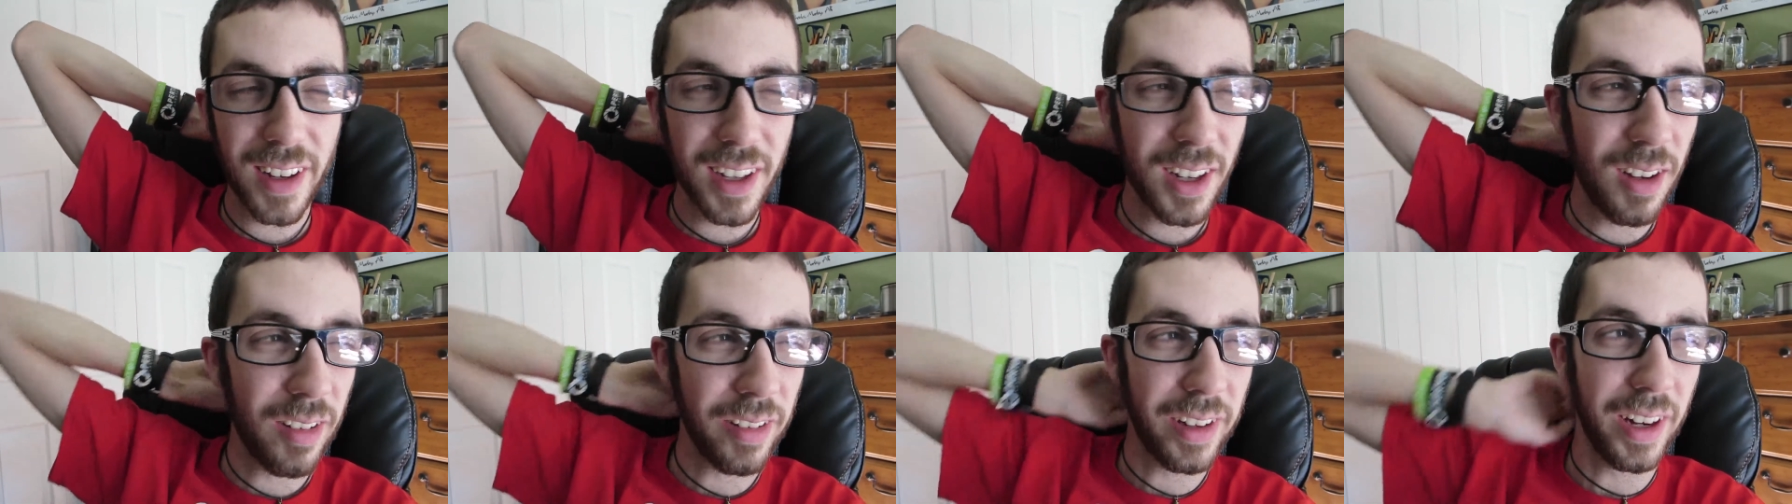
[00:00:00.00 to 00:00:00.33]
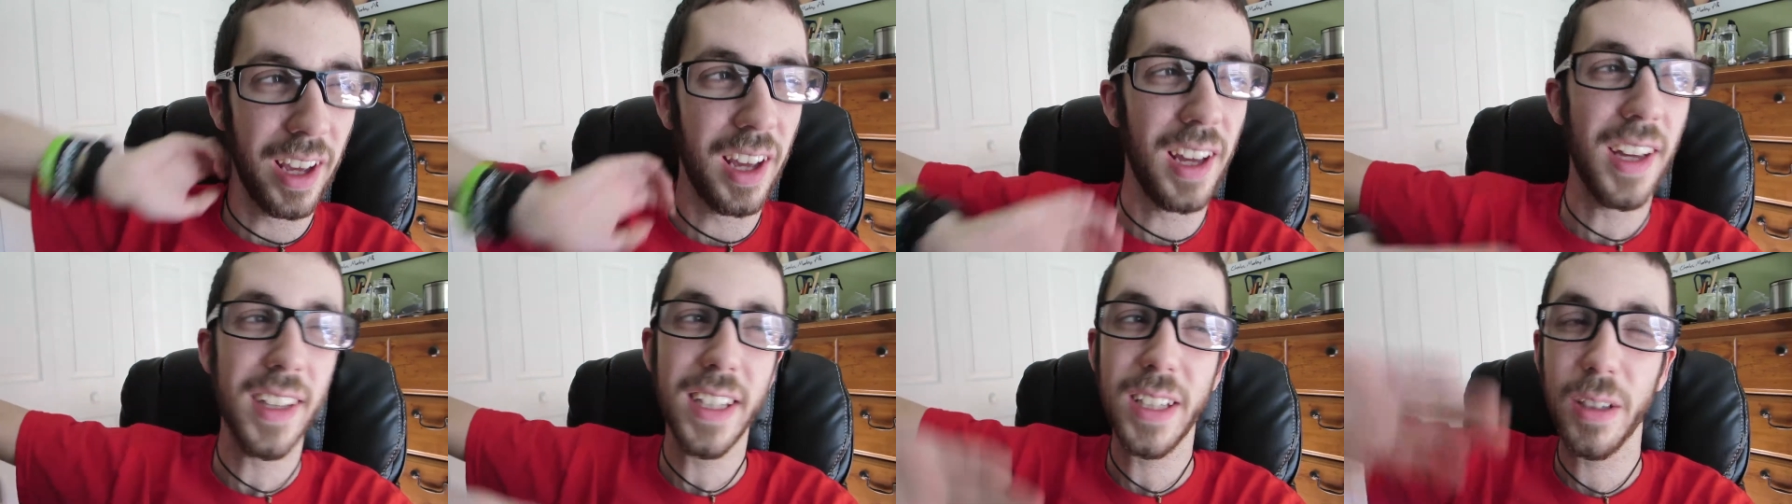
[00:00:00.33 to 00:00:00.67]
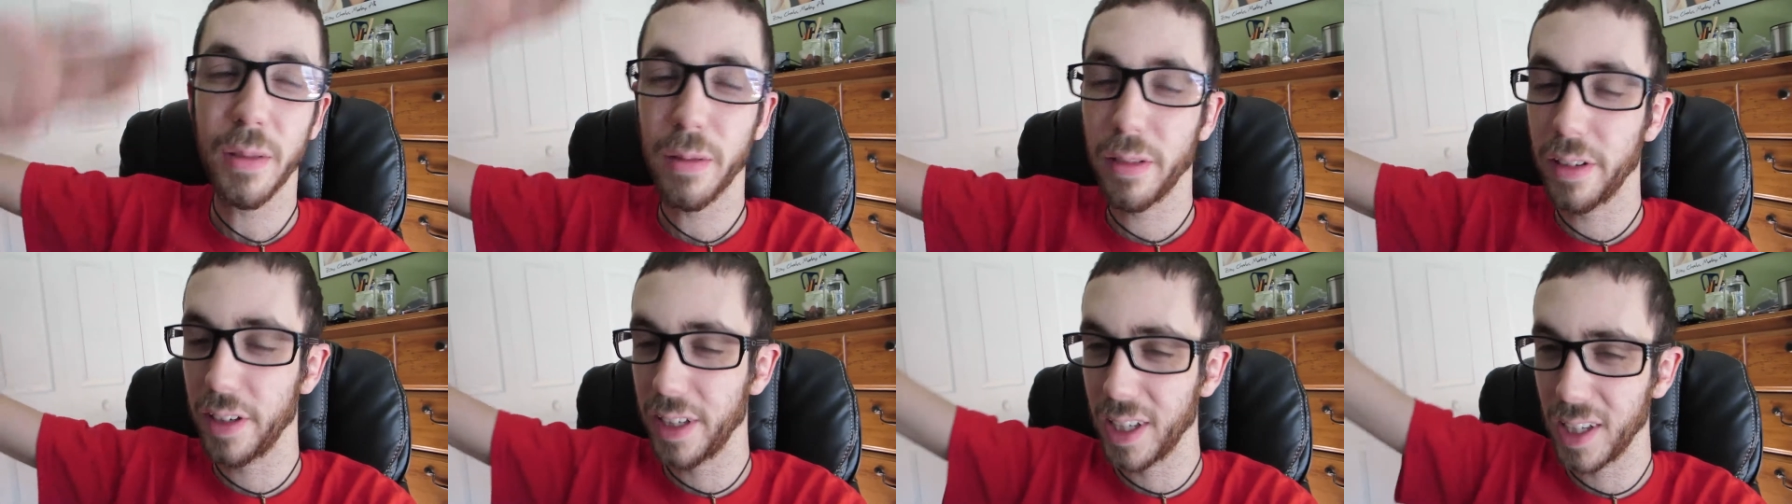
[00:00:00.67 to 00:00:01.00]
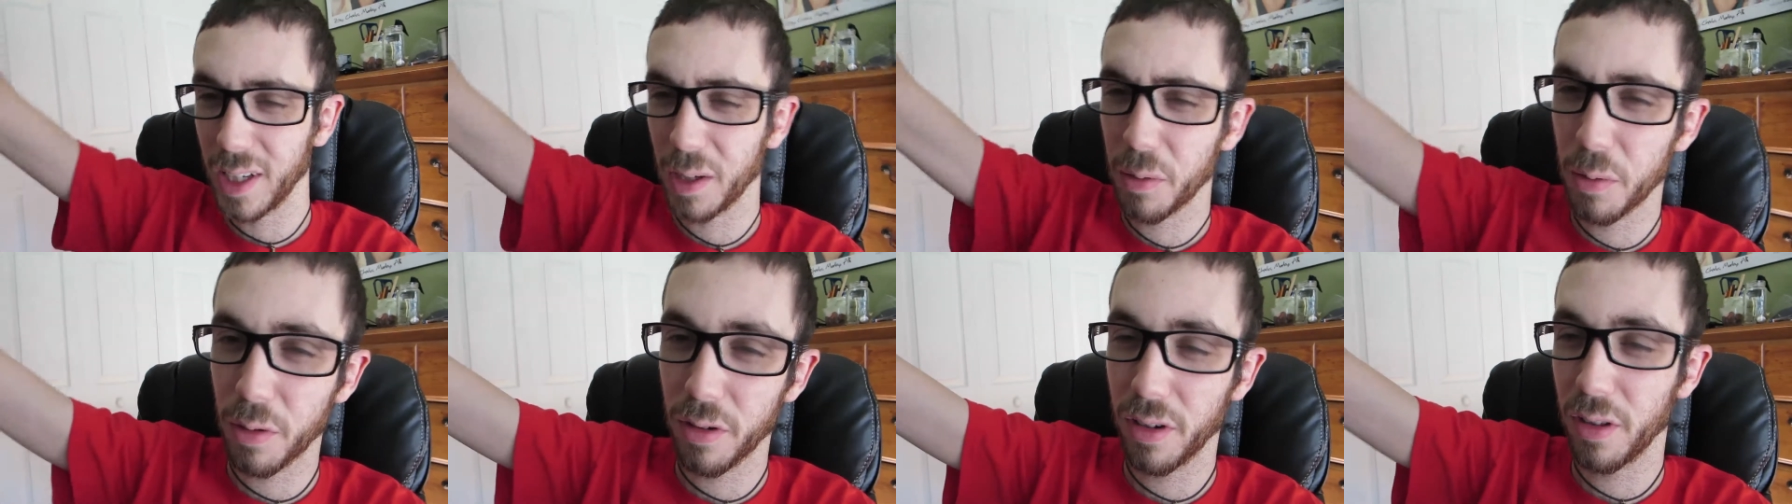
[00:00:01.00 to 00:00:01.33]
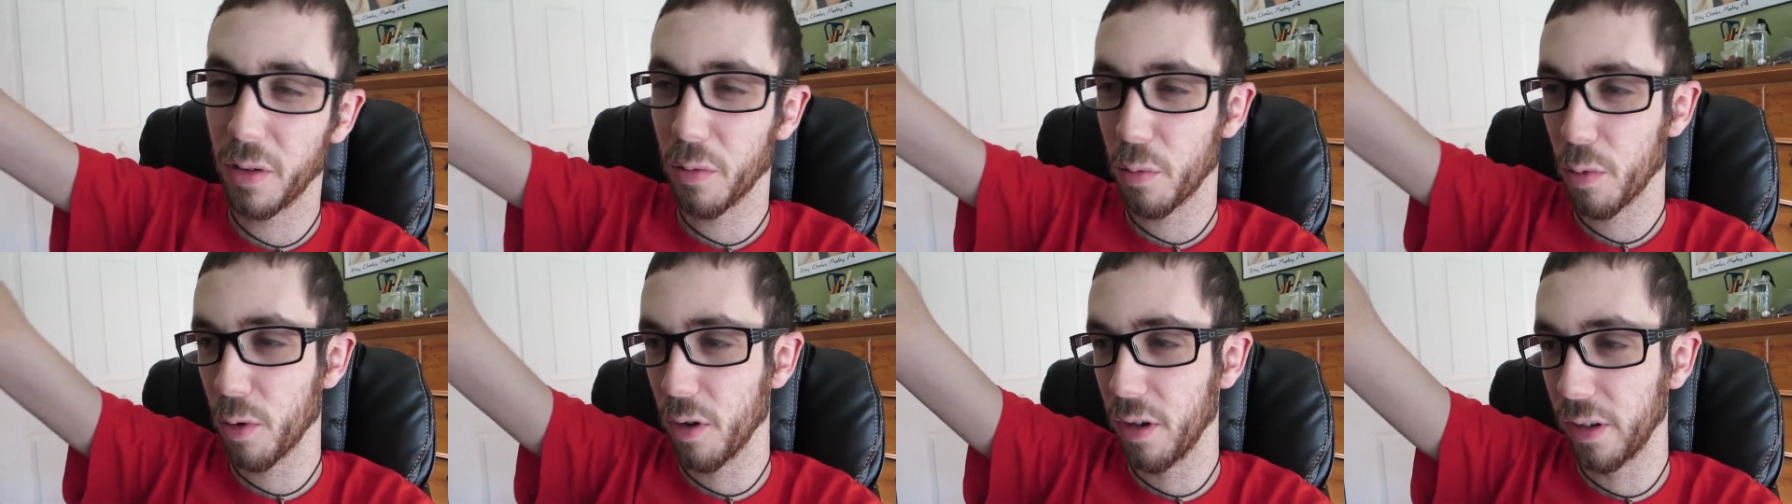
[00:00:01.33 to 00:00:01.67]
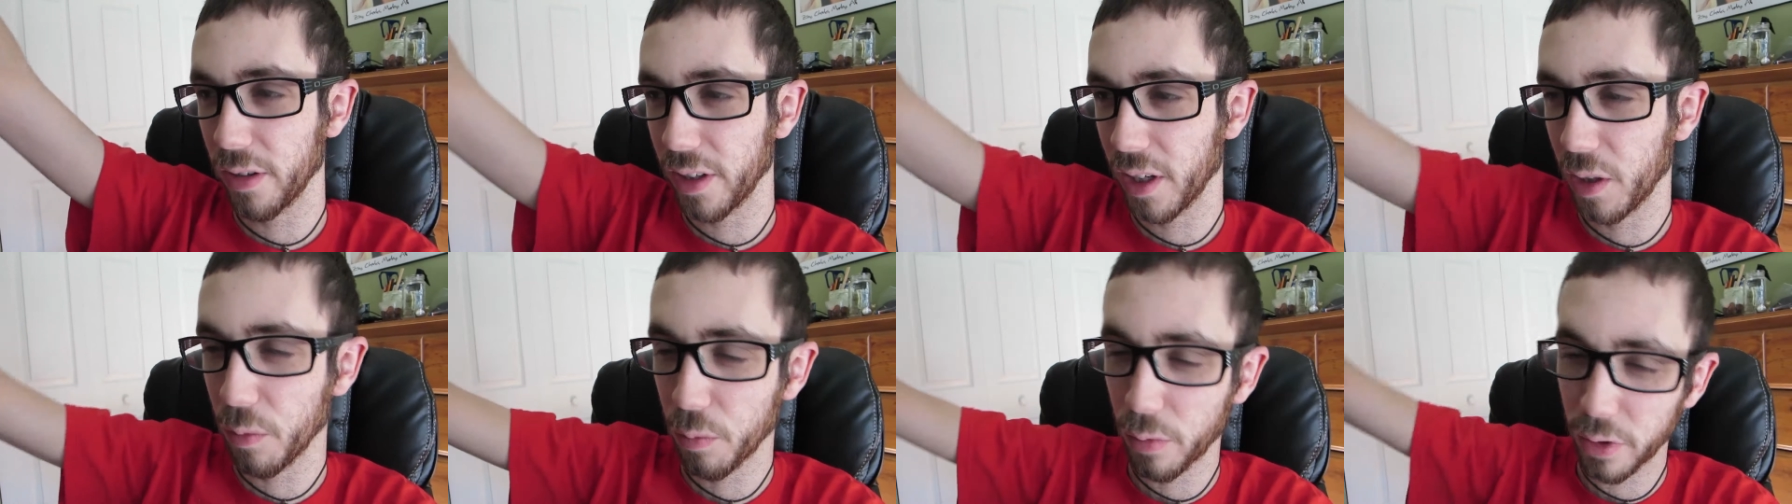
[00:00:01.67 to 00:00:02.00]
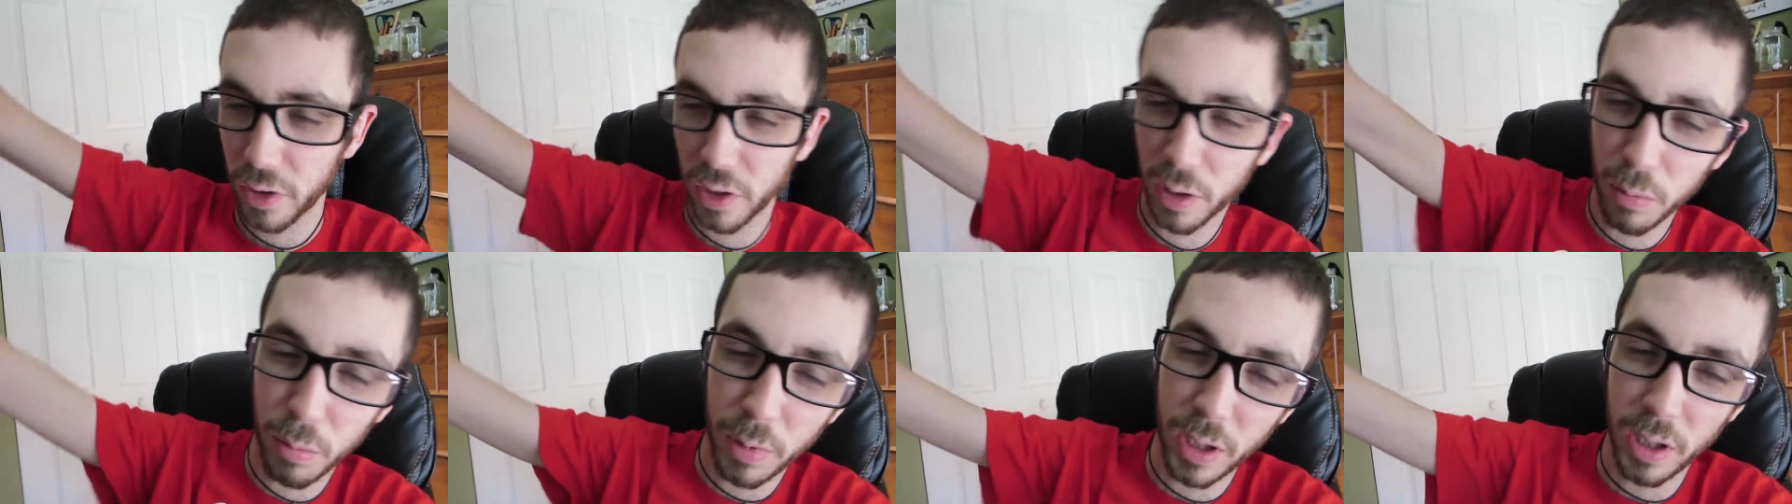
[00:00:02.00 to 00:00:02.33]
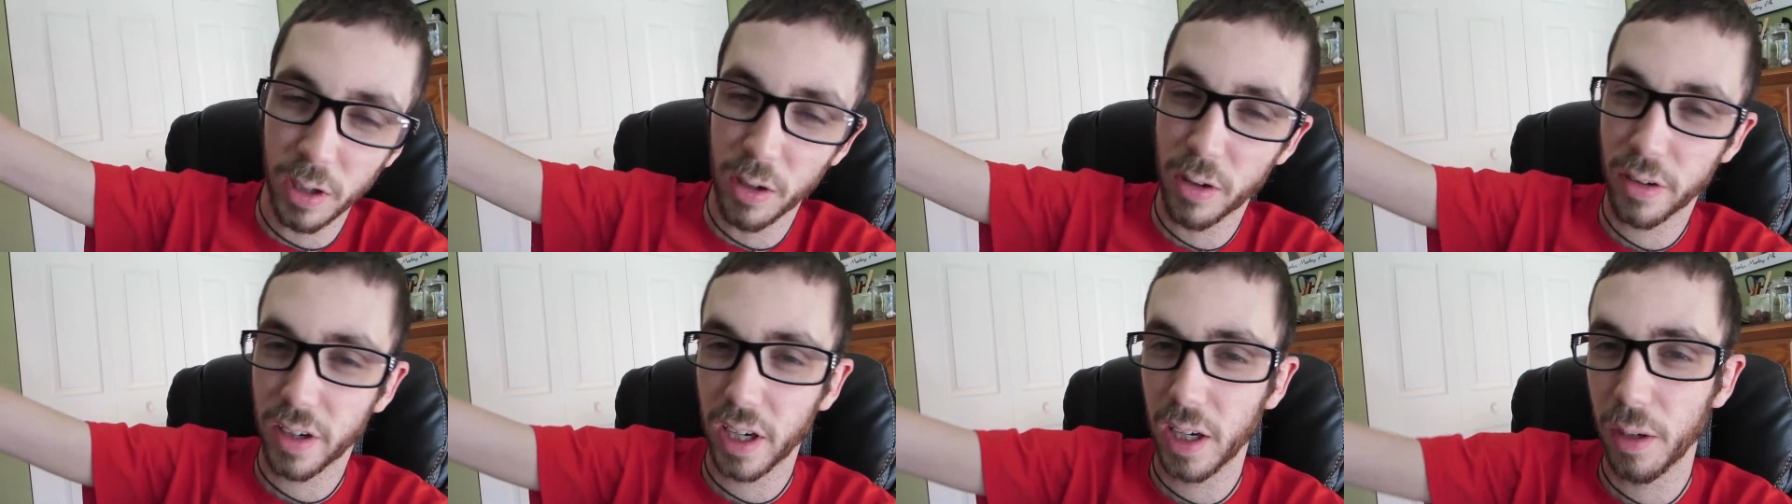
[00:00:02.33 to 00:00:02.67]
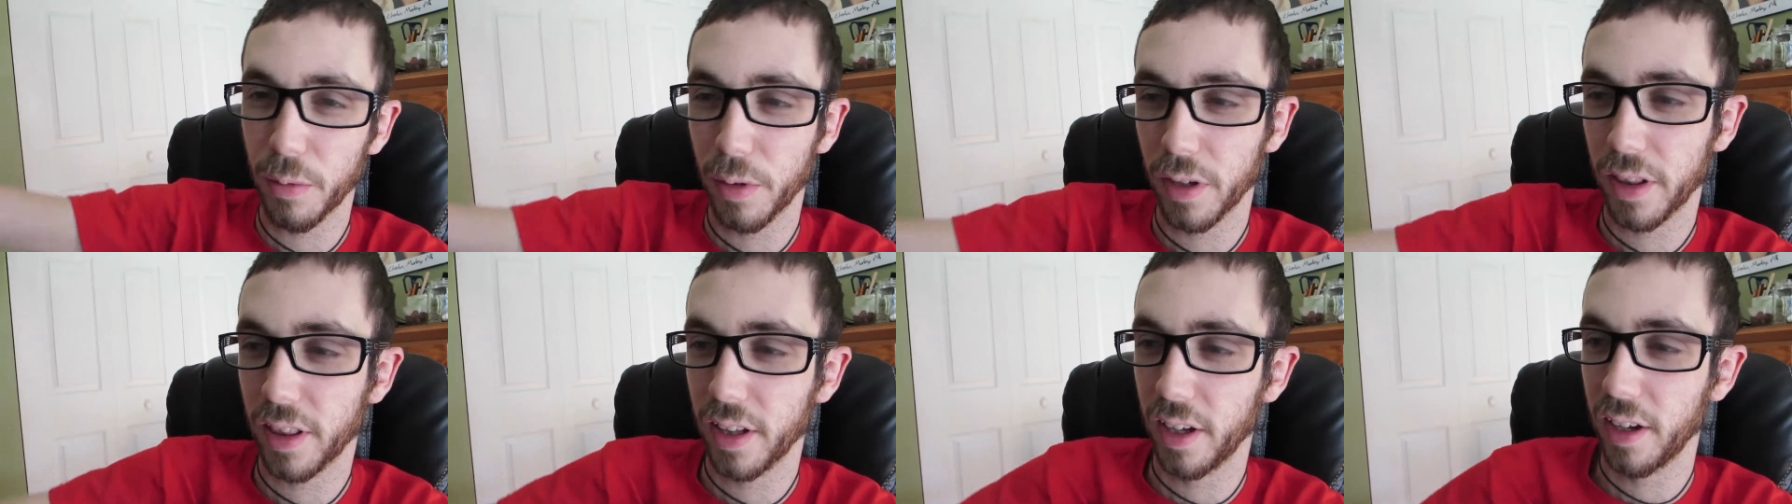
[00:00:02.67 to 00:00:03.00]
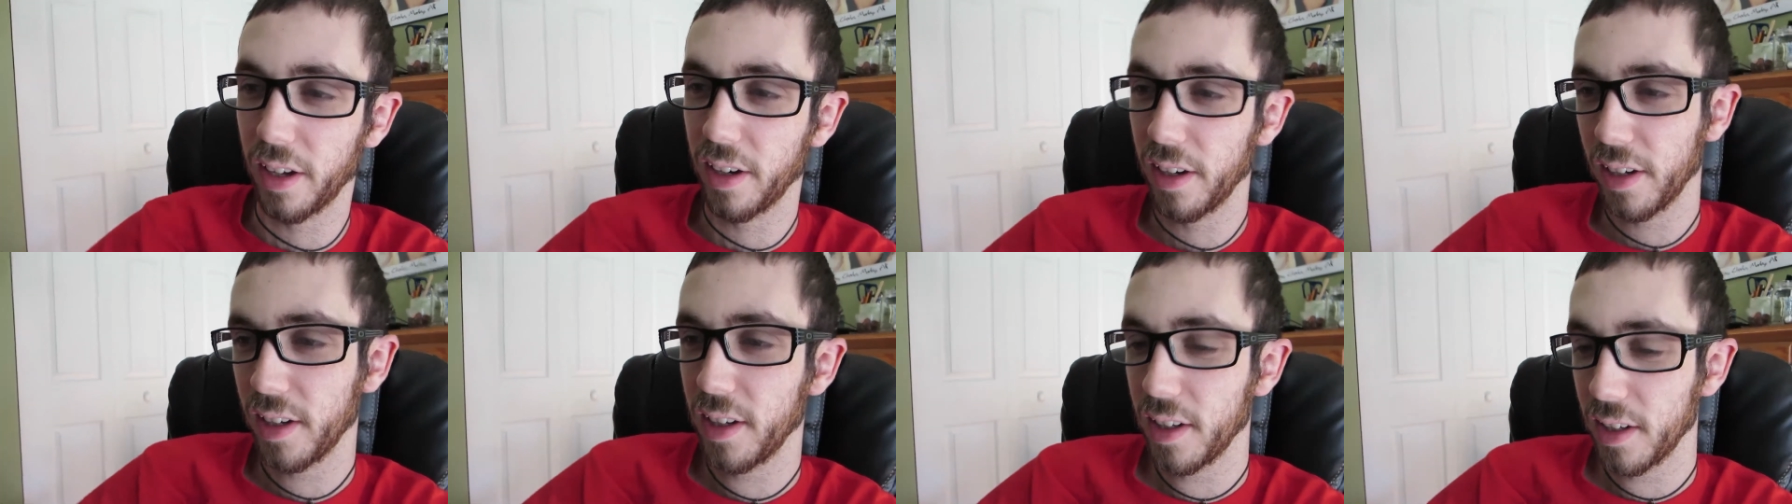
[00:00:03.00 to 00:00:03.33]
go to anyone anywhere in the world, and would you be okay with that?